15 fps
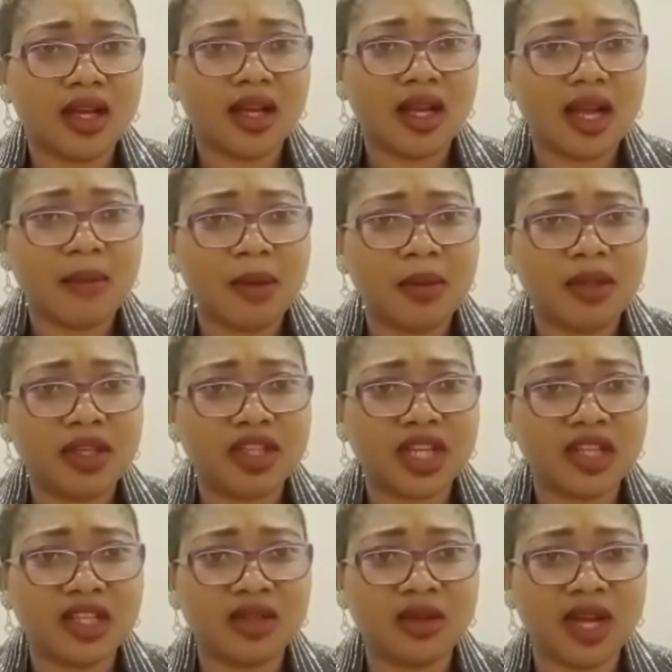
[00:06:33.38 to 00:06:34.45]
And maybe the child
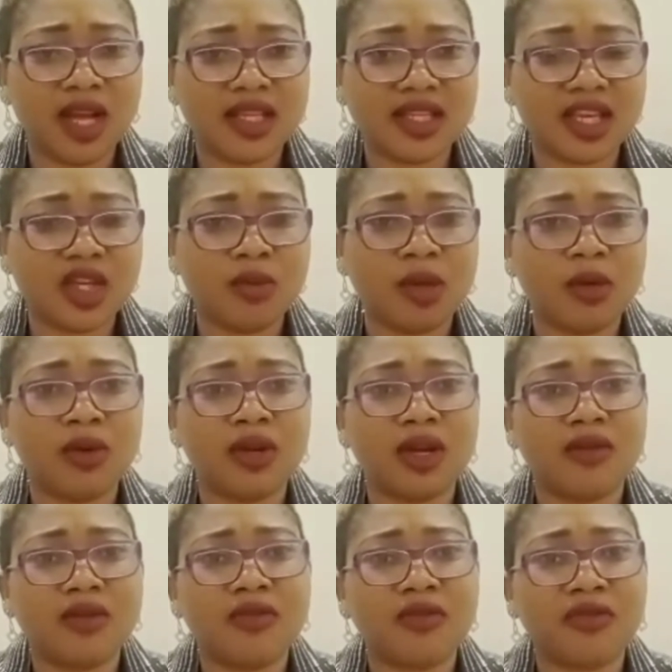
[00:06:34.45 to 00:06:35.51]
did not answer you. You might want to
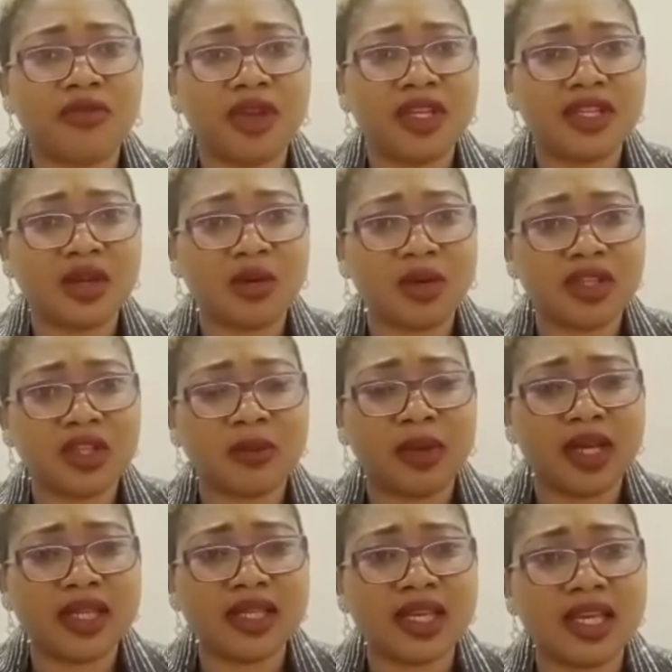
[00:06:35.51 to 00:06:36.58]
rephrase the question by
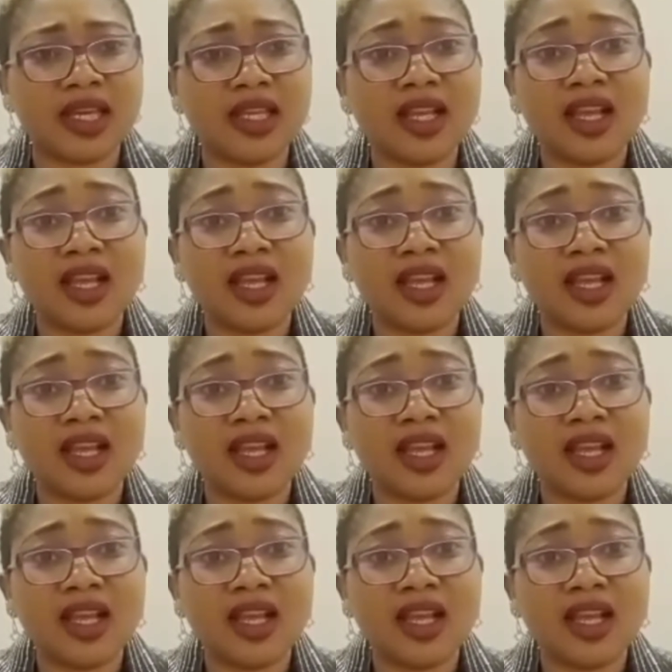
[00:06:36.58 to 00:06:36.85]
saying,